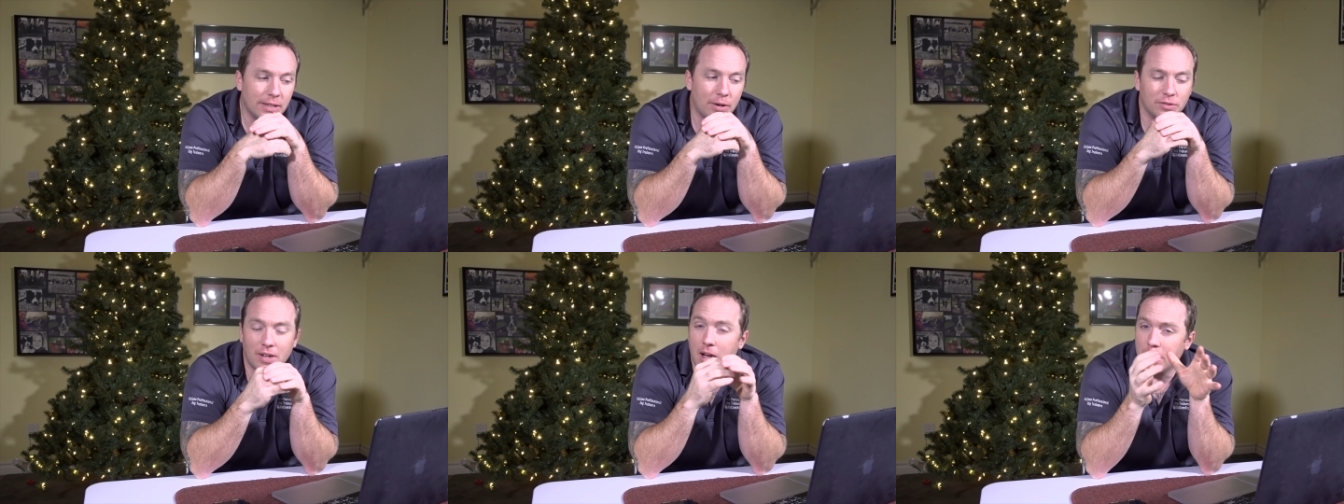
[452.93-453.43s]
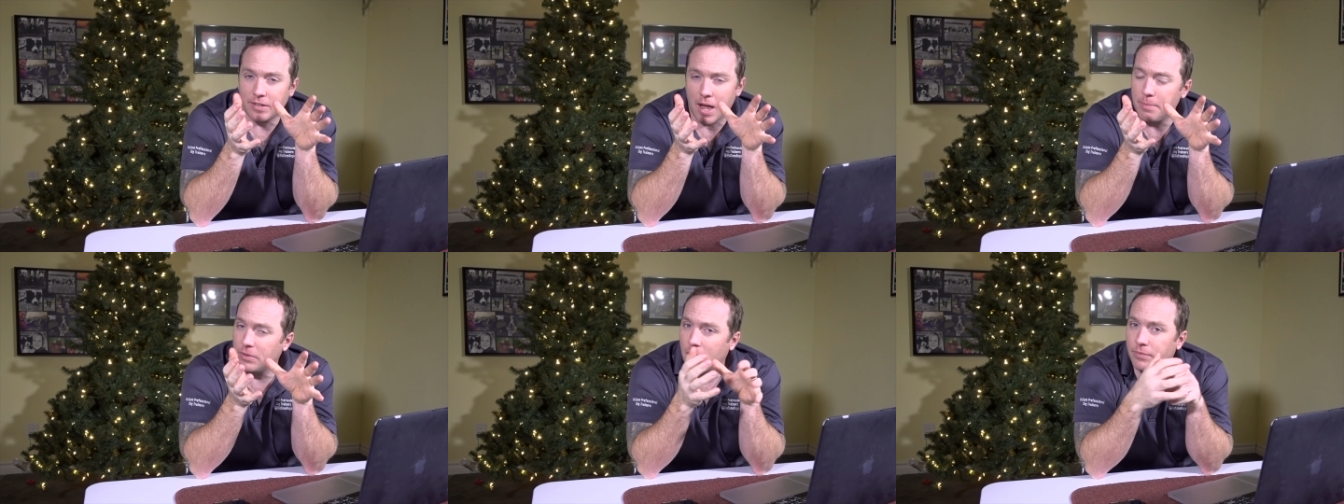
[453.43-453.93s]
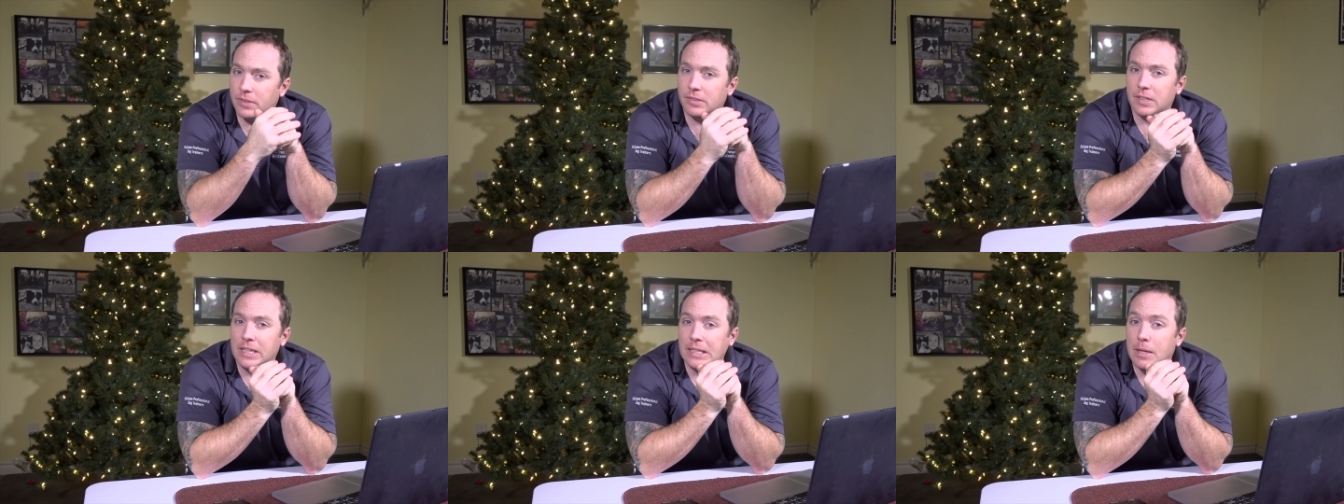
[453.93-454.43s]
now time is
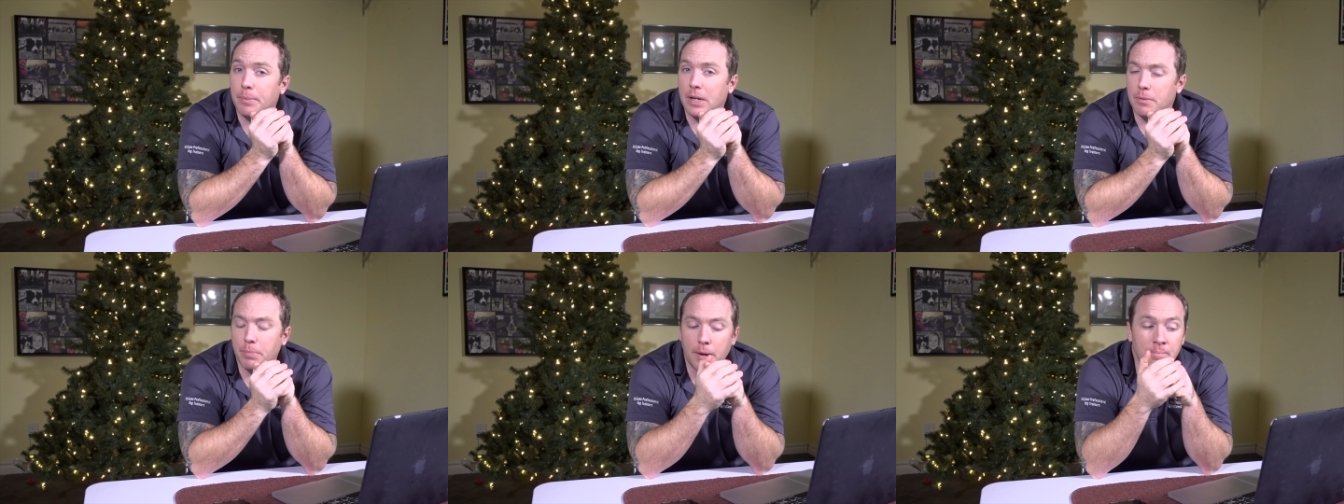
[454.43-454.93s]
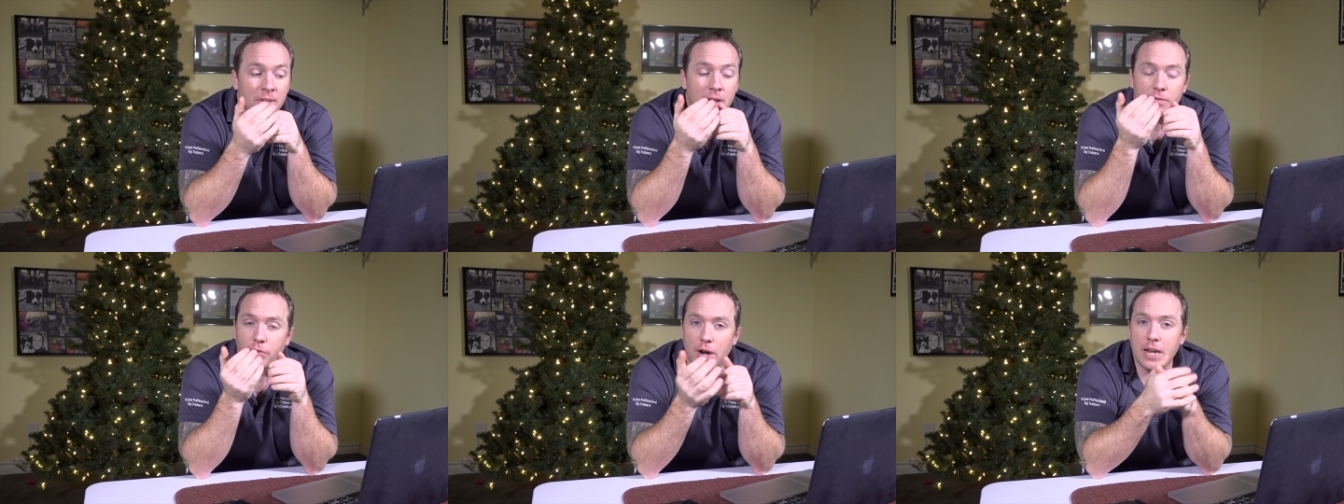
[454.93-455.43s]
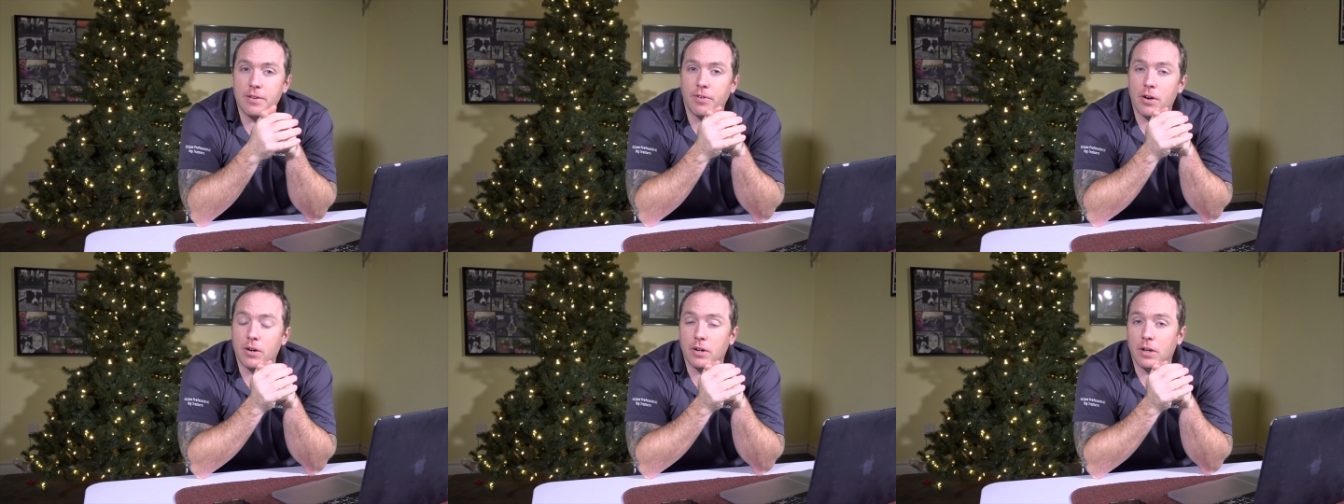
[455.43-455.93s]
obviously limited, but for any of
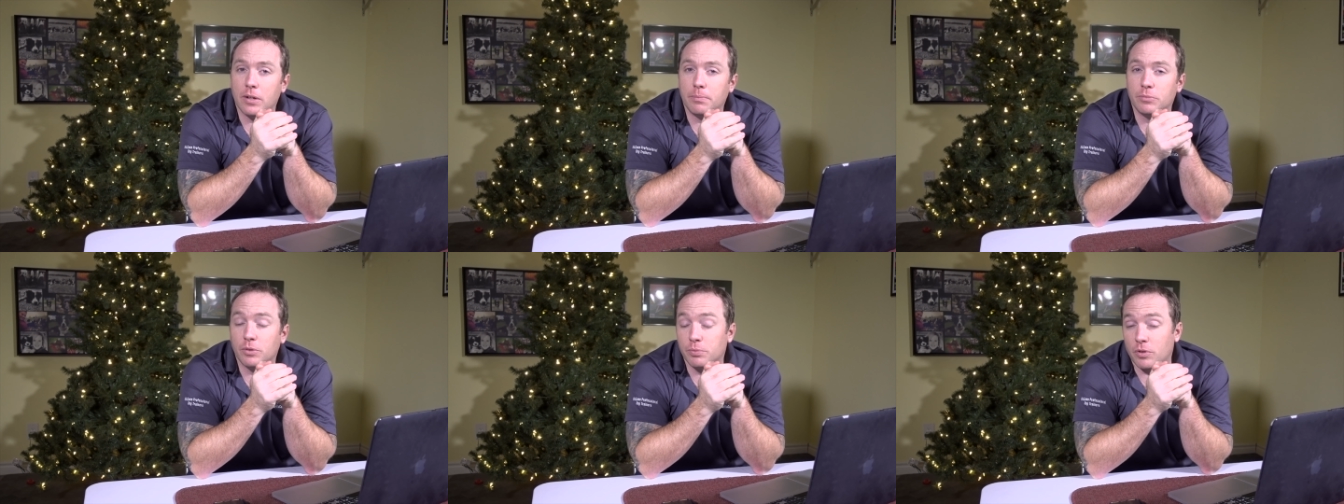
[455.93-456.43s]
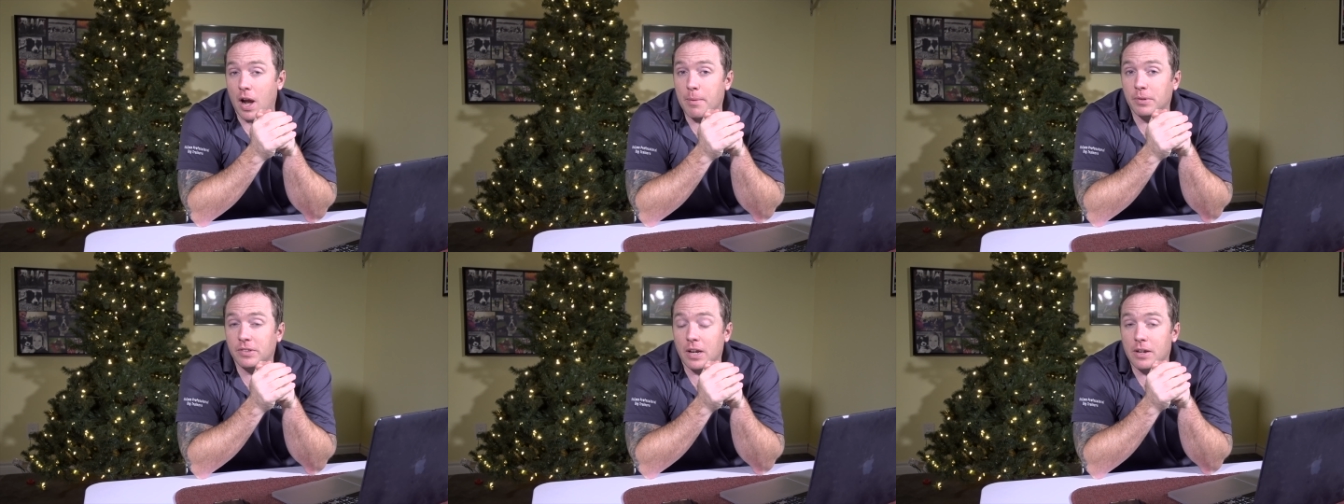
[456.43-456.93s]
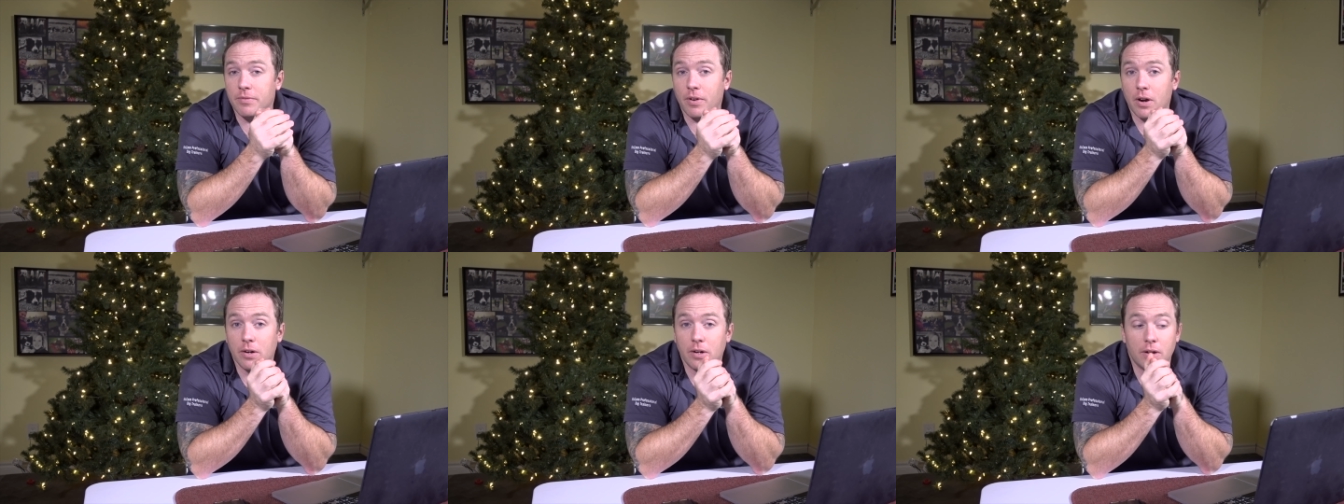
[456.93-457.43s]
our subscribers, any of
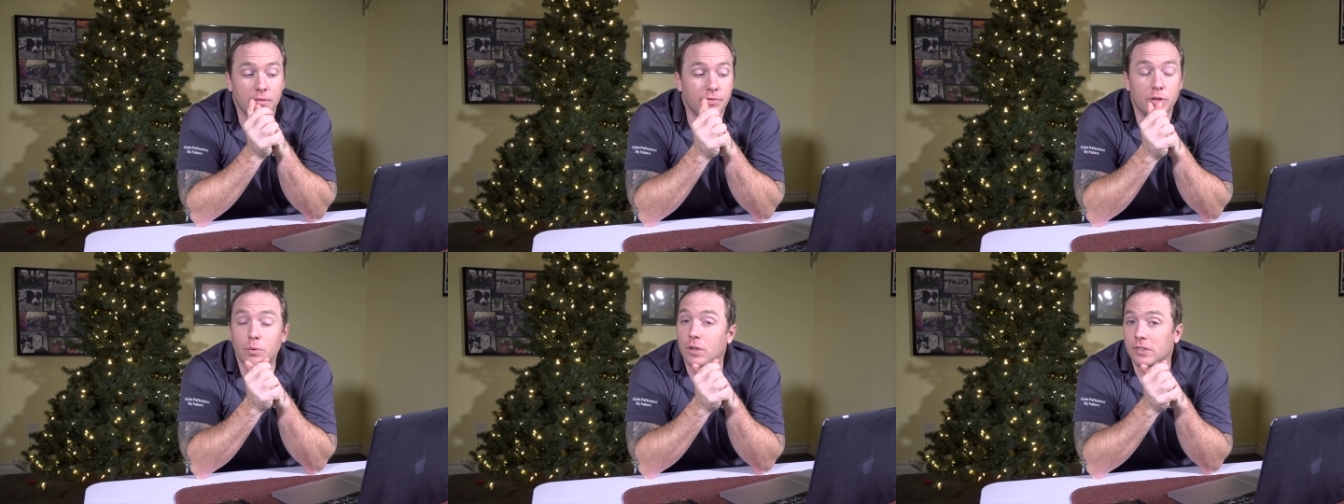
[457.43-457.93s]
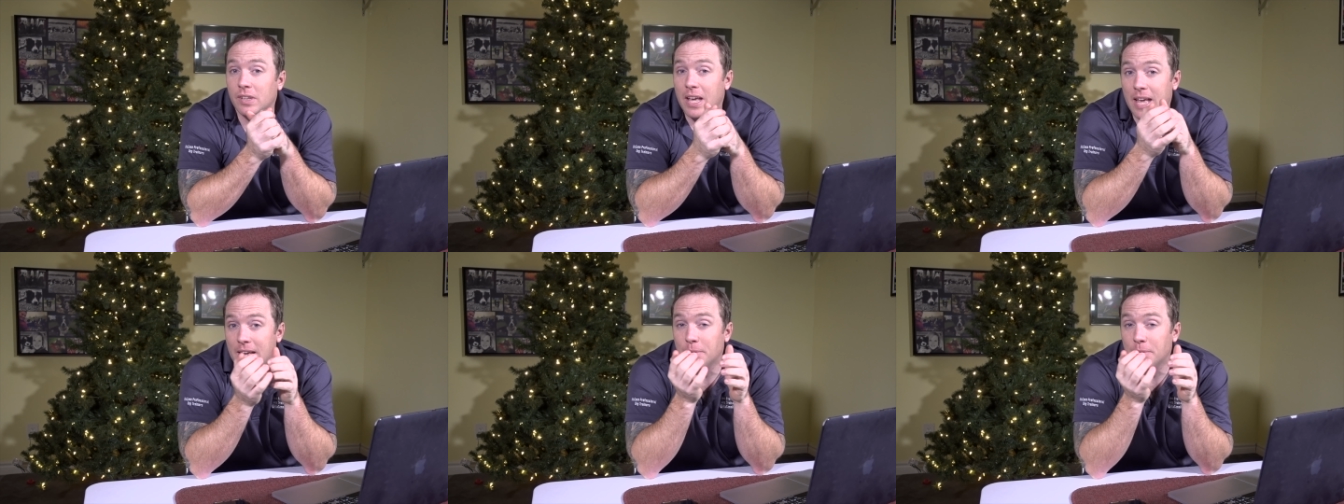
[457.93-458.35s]
our viewers,